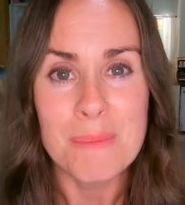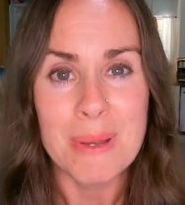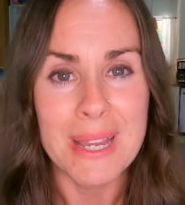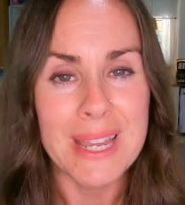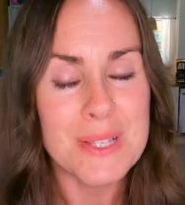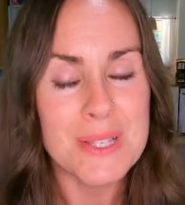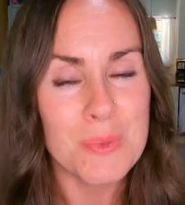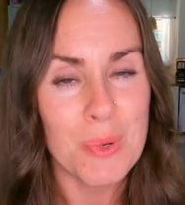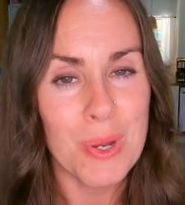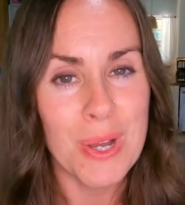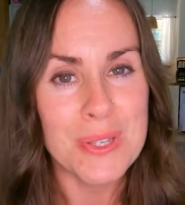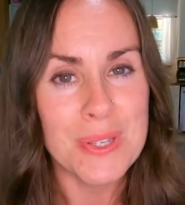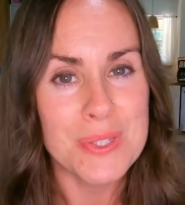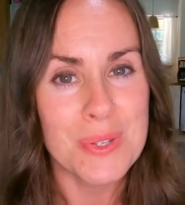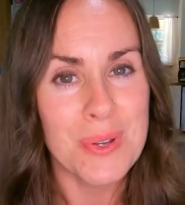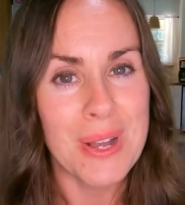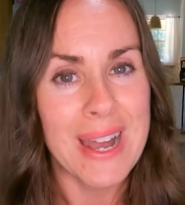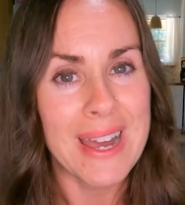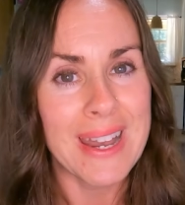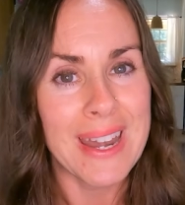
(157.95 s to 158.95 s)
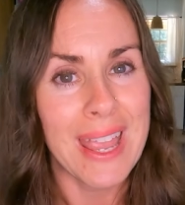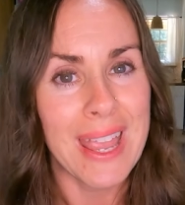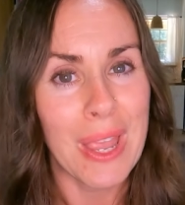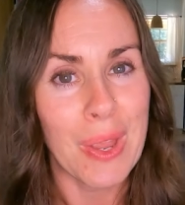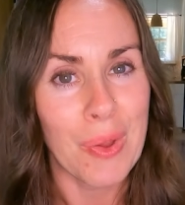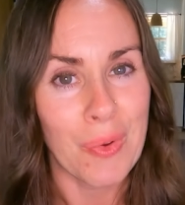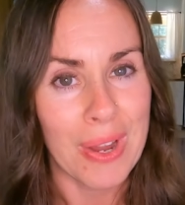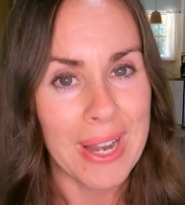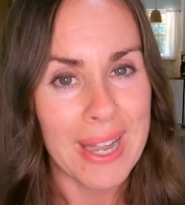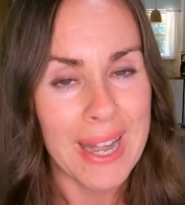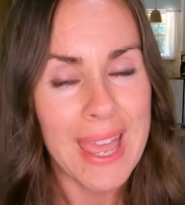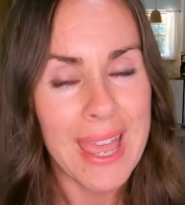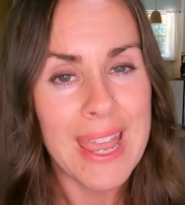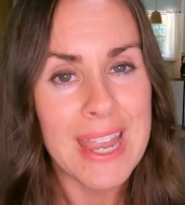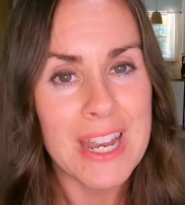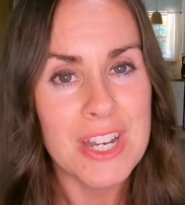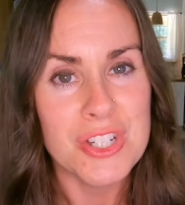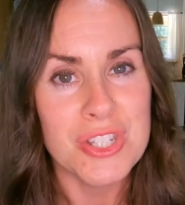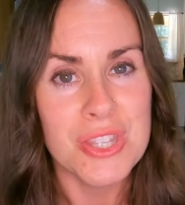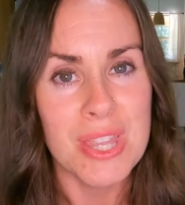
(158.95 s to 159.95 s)
My kids were also at a great
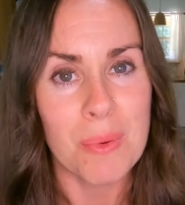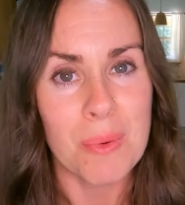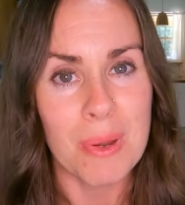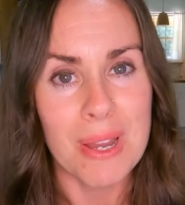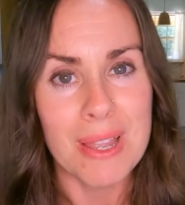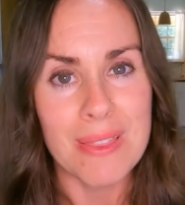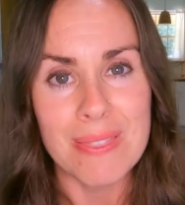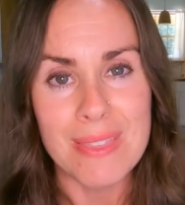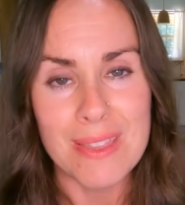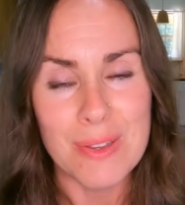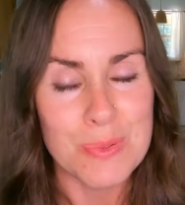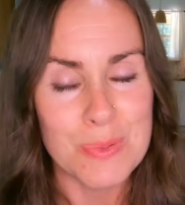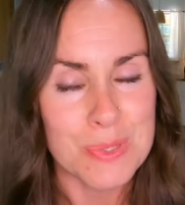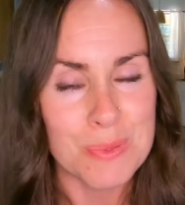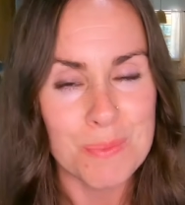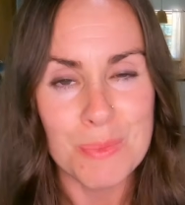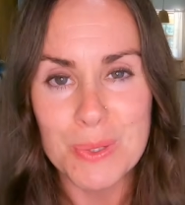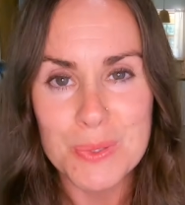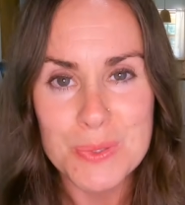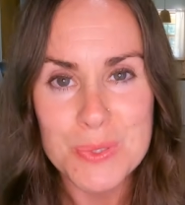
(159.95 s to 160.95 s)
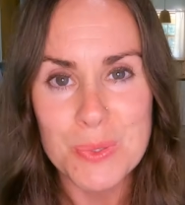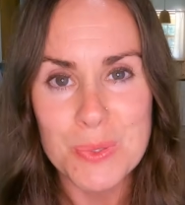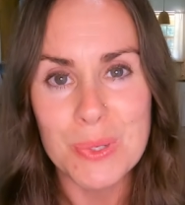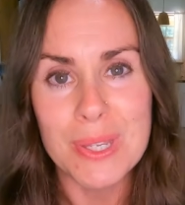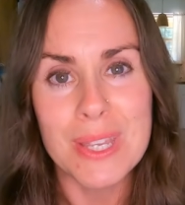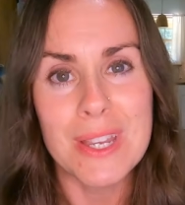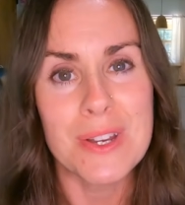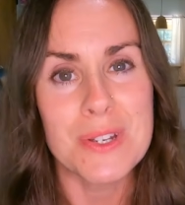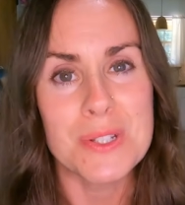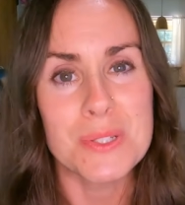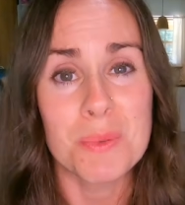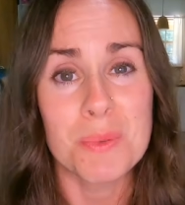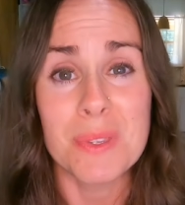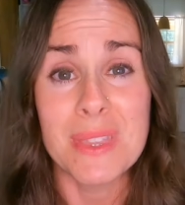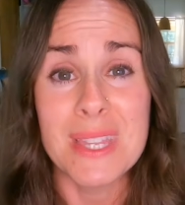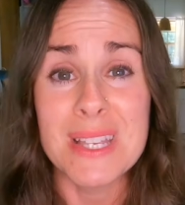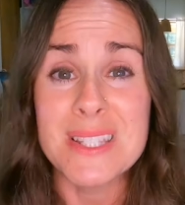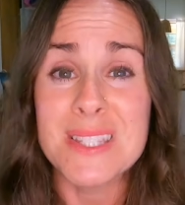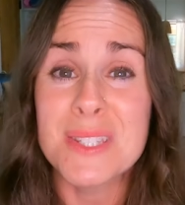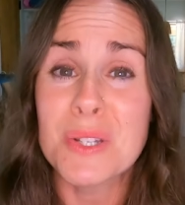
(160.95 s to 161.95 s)
age. They were in those middle school years where
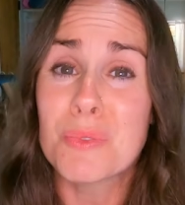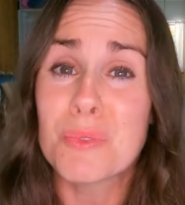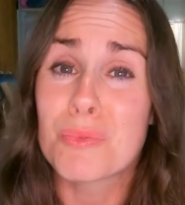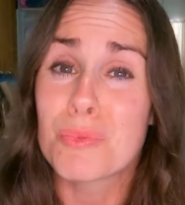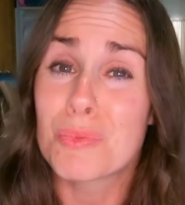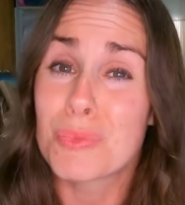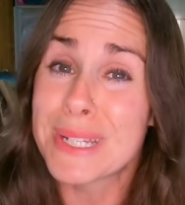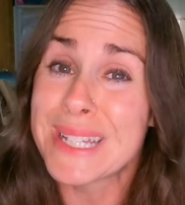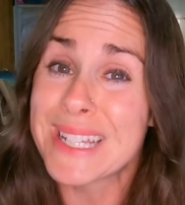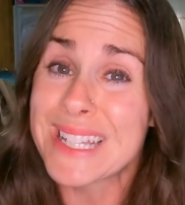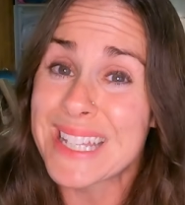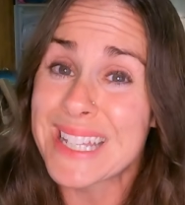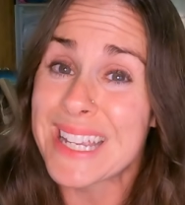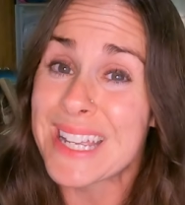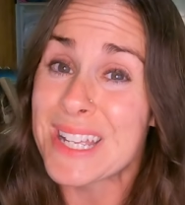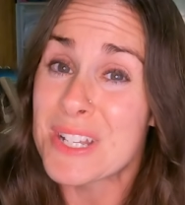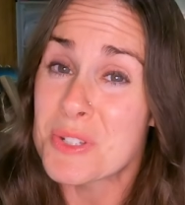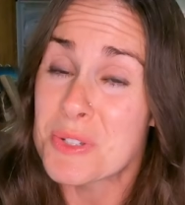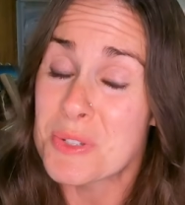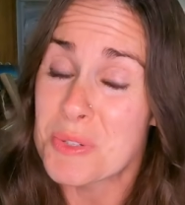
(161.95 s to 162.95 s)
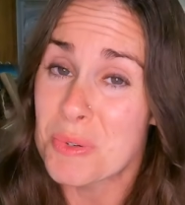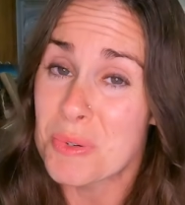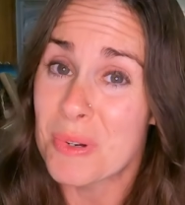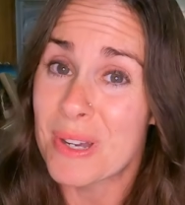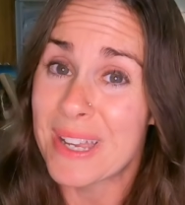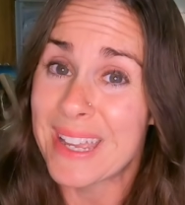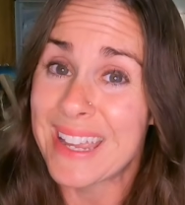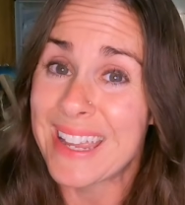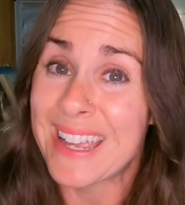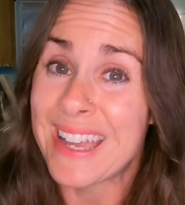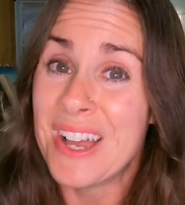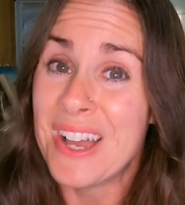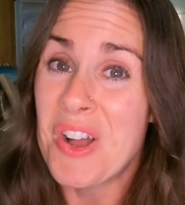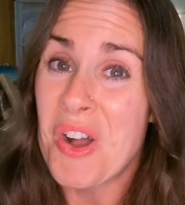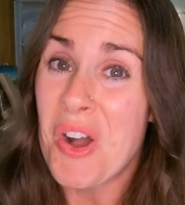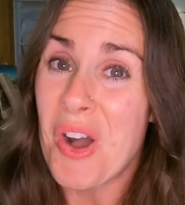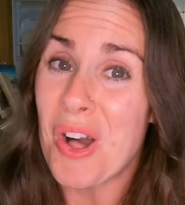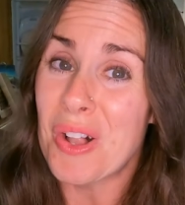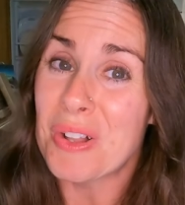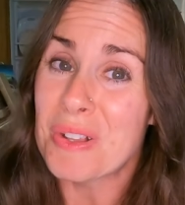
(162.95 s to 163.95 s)
they still really enjoy
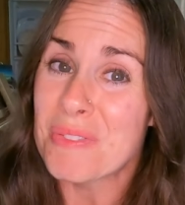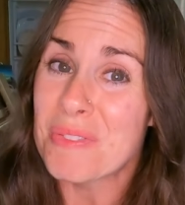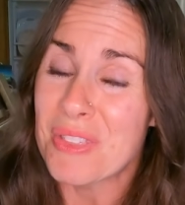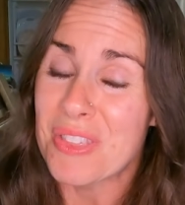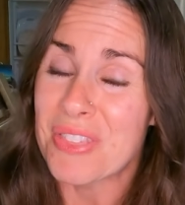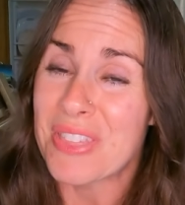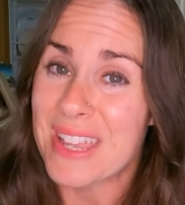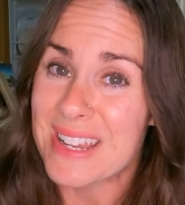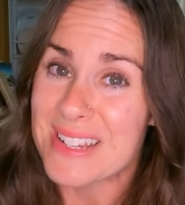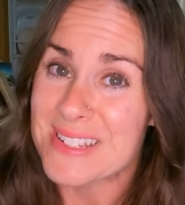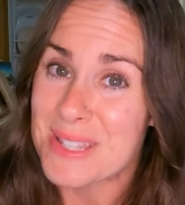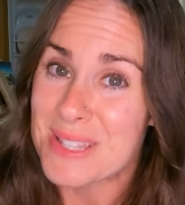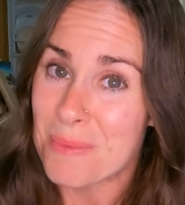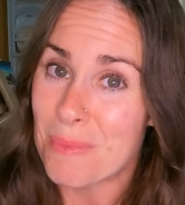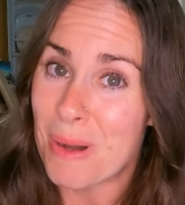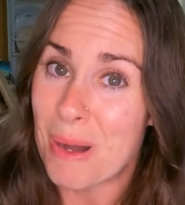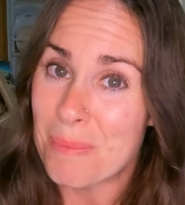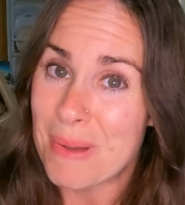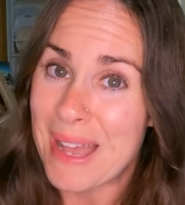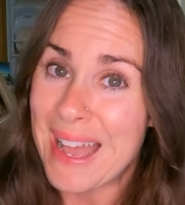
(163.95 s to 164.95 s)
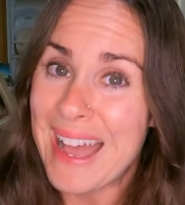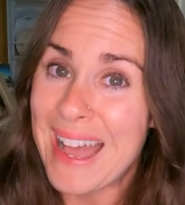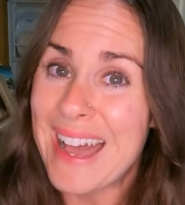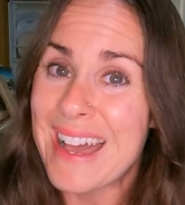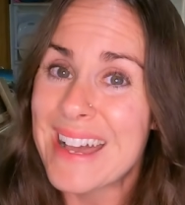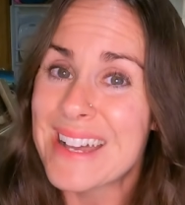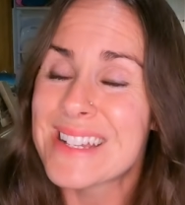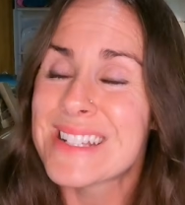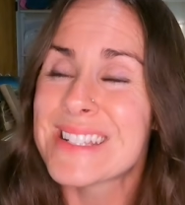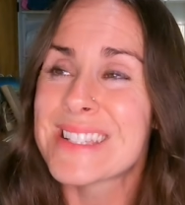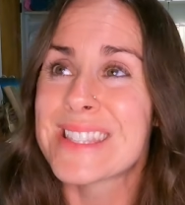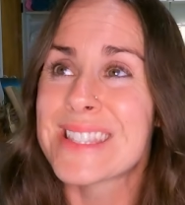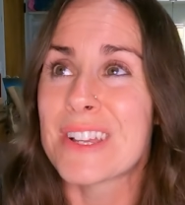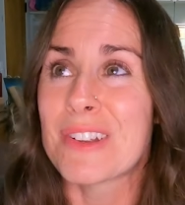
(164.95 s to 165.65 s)
all of the things that mom has.